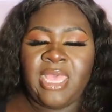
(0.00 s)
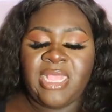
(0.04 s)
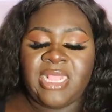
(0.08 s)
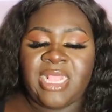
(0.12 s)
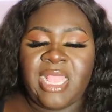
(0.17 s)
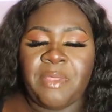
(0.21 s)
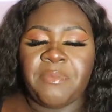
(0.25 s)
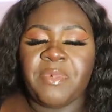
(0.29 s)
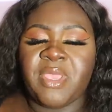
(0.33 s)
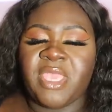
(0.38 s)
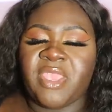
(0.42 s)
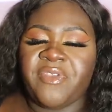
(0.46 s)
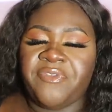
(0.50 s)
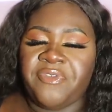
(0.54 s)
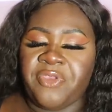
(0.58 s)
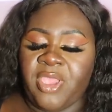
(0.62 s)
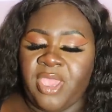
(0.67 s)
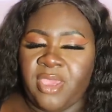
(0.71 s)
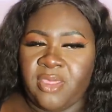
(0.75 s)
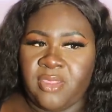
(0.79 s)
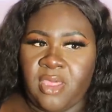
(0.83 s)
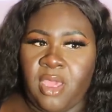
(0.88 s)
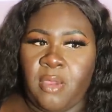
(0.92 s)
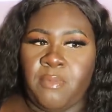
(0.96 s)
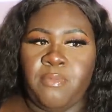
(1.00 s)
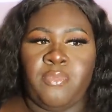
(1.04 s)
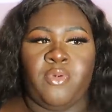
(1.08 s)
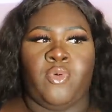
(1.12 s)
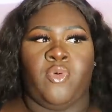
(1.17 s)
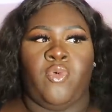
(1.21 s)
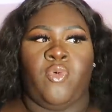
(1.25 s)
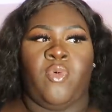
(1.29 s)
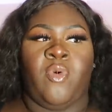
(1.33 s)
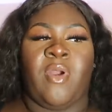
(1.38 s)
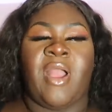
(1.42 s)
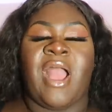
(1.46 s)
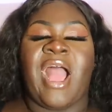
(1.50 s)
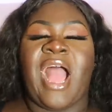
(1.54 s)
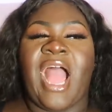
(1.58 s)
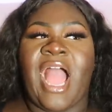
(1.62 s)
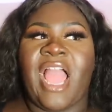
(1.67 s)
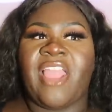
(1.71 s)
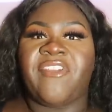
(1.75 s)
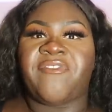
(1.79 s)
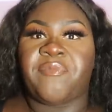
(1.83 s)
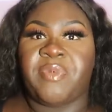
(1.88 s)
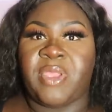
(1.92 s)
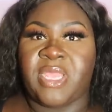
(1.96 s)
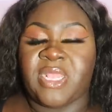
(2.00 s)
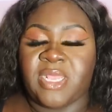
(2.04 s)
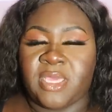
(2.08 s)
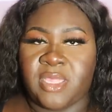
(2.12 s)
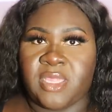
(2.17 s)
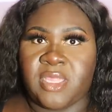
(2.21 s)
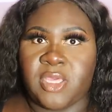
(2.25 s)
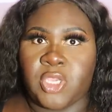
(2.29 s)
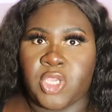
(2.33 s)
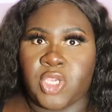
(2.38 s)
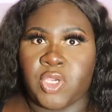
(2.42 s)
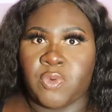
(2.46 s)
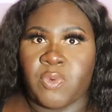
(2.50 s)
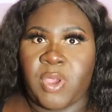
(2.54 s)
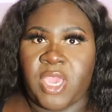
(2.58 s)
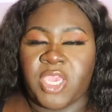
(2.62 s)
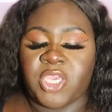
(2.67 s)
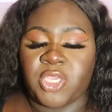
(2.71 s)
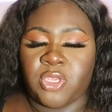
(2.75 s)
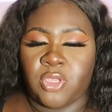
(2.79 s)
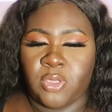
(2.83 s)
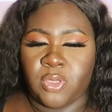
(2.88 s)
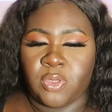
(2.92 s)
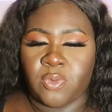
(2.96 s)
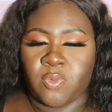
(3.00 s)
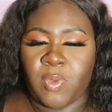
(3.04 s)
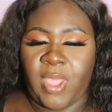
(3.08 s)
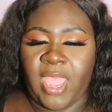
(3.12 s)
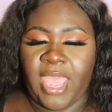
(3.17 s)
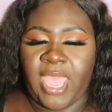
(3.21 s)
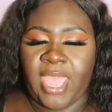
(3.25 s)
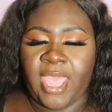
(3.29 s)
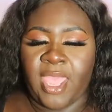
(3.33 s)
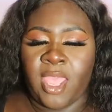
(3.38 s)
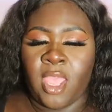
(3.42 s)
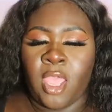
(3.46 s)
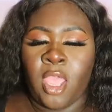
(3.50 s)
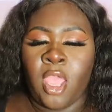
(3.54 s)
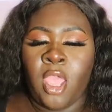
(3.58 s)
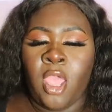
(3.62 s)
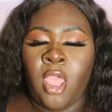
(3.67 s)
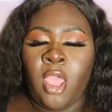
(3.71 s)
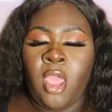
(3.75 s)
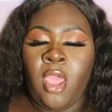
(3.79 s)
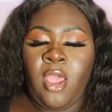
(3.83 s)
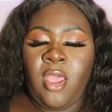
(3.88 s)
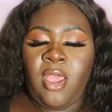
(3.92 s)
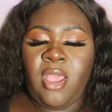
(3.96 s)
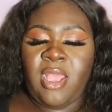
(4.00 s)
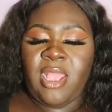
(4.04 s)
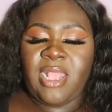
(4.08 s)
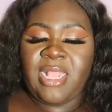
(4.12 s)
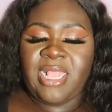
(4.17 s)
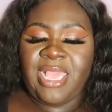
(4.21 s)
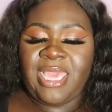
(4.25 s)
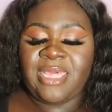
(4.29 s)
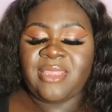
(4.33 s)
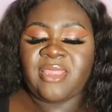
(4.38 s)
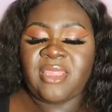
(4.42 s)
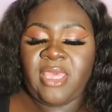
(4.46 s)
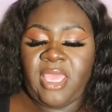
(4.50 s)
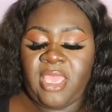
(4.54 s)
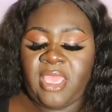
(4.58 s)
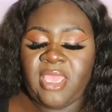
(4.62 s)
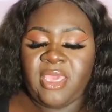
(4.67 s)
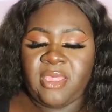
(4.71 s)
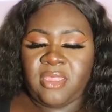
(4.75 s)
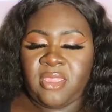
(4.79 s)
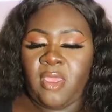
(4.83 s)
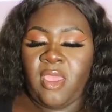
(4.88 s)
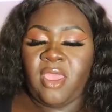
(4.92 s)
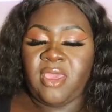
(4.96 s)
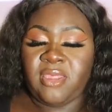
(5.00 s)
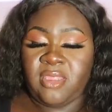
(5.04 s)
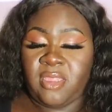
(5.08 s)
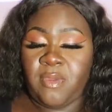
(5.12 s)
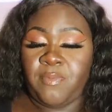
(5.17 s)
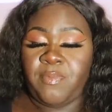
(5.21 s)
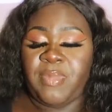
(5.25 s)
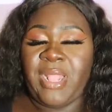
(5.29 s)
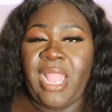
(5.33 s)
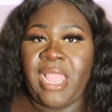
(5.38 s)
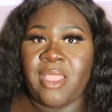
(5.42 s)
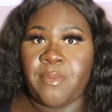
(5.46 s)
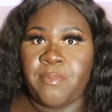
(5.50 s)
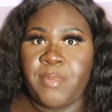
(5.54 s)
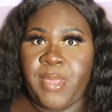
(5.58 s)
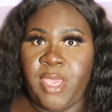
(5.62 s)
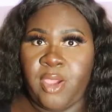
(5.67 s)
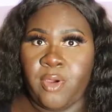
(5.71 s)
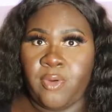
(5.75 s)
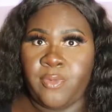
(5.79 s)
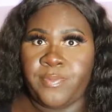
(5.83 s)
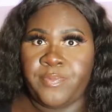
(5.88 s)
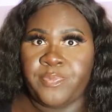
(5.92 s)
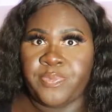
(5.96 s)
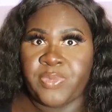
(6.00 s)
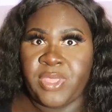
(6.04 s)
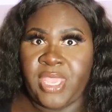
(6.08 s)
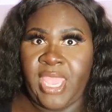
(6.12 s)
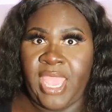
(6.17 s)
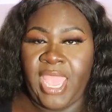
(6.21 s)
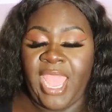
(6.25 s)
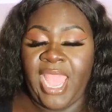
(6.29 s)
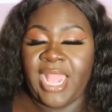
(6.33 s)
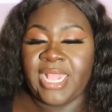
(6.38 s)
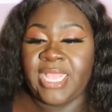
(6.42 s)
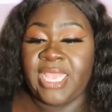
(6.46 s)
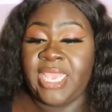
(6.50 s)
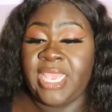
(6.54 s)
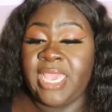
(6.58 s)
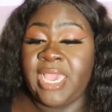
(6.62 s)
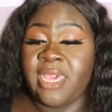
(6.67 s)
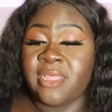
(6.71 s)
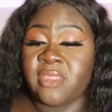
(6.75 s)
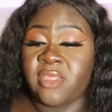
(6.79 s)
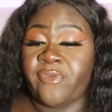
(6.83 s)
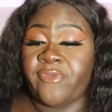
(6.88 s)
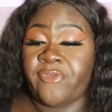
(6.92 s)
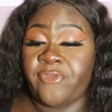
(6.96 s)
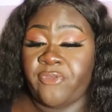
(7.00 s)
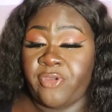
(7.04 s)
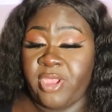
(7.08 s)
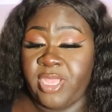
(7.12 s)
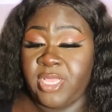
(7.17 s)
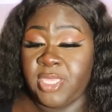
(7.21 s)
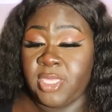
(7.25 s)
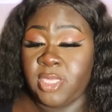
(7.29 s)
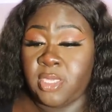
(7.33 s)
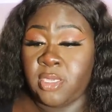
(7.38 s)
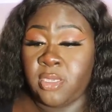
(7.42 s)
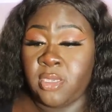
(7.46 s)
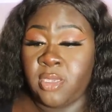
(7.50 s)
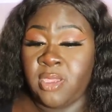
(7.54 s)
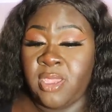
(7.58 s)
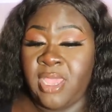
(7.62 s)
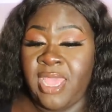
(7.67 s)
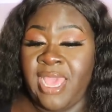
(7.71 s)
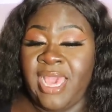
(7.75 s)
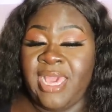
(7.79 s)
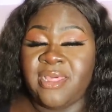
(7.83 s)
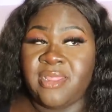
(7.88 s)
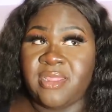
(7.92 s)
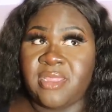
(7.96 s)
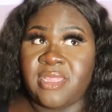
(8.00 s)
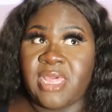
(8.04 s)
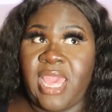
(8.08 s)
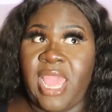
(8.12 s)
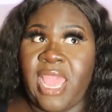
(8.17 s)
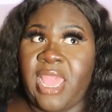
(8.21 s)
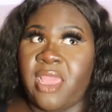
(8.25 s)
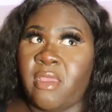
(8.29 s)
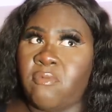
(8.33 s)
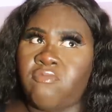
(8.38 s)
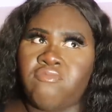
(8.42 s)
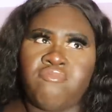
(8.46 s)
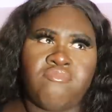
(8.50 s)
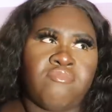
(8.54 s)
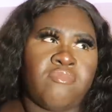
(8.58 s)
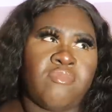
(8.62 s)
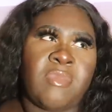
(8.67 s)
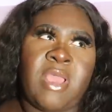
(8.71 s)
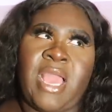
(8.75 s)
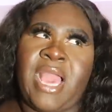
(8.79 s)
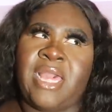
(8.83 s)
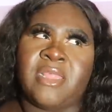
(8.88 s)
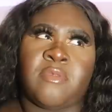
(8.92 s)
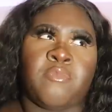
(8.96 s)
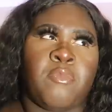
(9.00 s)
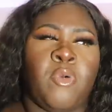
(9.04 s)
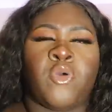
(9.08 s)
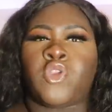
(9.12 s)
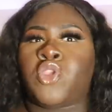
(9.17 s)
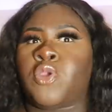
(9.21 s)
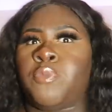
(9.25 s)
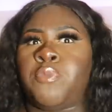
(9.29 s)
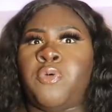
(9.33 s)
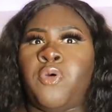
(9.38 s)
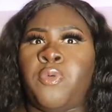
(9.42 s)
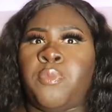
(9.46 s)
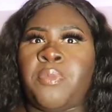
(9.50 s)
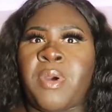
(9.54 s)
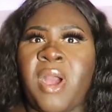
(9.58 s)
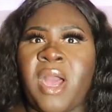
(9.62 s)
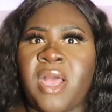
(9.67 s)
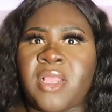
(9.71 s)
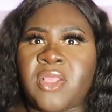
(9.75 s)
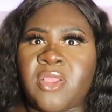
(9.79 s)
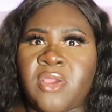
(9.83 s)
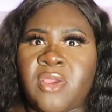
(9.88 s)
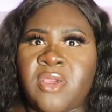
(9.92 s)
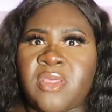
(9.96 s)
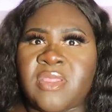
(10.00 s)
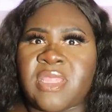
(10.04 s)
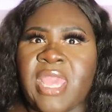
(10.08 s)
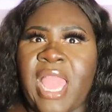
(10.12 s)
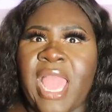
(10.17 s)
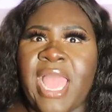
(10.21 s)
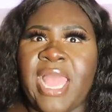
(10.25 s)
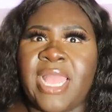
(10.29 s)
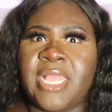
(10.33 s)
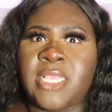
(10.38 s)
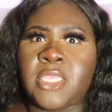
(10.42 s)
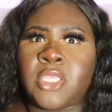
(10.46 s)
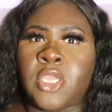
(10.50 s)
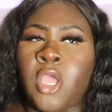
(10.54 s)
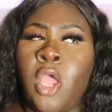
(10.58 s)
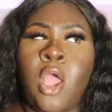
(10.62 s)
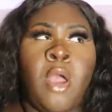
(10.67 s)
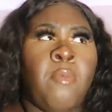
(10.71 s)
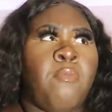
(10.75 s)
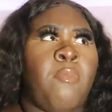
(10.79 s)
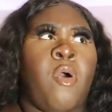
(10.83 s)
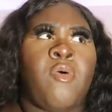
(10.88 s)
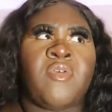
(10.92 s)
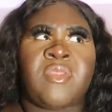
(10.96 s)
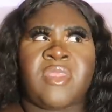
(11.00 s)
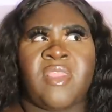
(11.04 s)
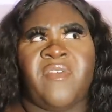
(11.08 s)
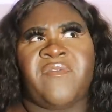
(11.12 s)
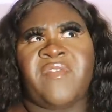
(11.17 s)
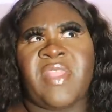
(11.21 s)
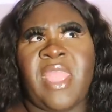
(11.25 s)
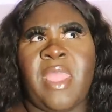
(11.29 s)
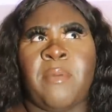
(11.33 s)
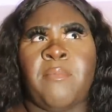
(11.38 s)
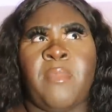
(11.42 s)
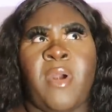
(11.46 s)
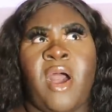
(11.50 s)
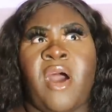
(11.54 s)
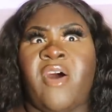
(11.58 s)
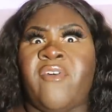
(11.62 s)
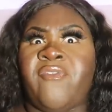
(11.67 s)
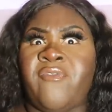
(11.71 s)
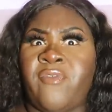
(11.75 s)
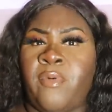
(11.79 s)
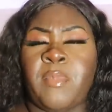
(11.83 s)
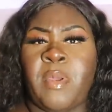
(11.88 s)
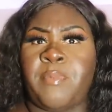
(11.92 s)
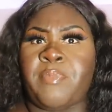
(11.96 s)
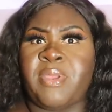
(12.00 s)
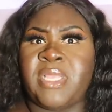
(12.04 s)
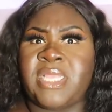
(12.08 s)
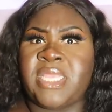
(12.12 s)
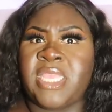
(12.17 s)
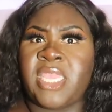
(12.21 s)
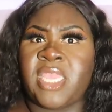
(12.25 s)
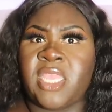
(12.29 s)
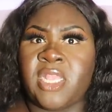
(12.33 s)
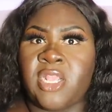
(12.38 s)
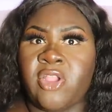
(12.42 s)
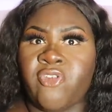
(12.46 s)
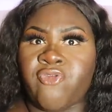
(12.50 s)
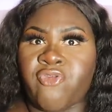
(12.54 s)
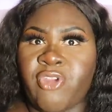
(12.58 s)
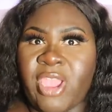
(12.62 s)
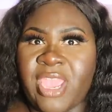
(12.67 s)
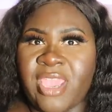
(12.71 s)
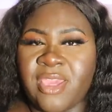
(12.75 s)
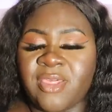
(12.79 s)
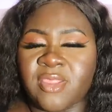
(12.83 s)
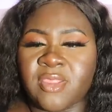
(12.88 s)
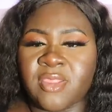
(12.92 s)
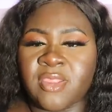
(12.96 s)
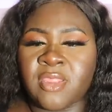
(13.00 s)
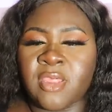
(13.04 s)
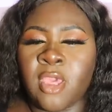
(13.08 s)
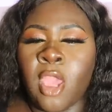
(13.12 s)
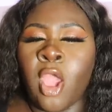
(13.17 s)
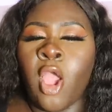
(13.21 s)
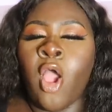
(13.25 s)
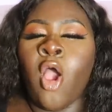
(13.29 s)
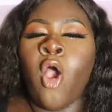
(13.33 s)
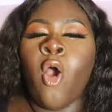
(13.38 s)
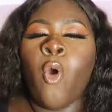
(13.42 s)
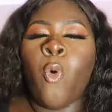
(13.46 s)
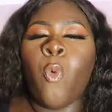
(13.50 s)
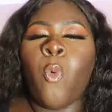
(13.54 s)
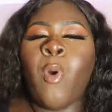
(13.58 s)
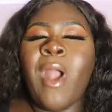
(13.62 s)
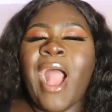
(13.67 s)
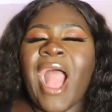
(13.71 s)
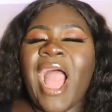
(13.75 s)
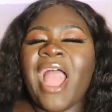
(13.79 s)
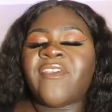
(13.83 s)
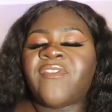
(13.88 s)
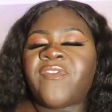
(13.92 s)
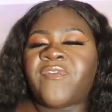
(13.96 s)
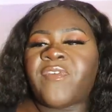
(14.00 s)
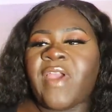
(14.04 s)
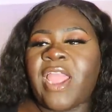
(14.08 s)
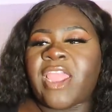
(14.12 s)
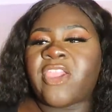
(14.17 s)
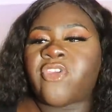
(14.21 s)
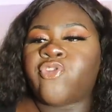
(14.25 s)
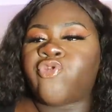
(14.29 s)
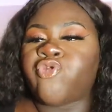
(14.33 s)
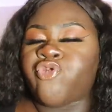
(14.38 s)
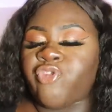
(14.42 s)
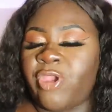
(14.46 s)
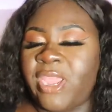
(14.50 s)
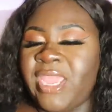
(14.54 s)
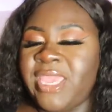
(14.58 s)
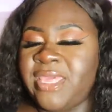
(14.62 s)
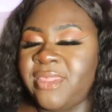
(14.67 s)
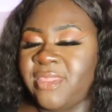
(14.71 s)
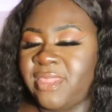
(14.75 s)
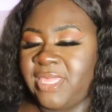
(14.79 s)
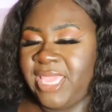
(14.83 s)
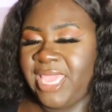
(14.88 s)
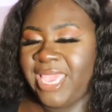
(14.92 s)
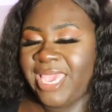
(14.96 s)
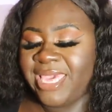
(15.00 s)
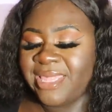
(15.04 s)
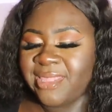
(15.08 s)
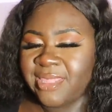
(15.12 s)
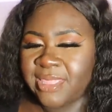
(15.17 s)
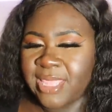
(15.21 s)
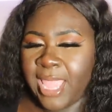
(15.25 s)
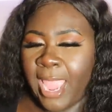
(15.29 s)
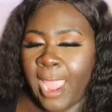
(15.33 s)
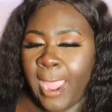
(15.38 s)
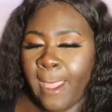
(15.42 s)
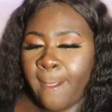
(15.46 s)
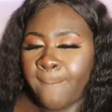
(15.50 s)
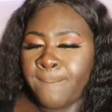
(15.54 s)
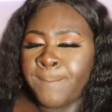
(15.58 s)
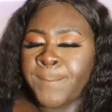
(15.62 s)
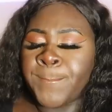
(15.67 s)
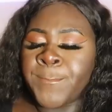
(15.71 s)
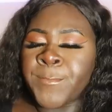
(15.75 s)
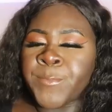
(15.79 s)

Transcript: let me give you an example i've been in situations where let's say is a, is a black male yeah and he has a friend that have multiple partners and most of them are from a particular race what i find crazy is that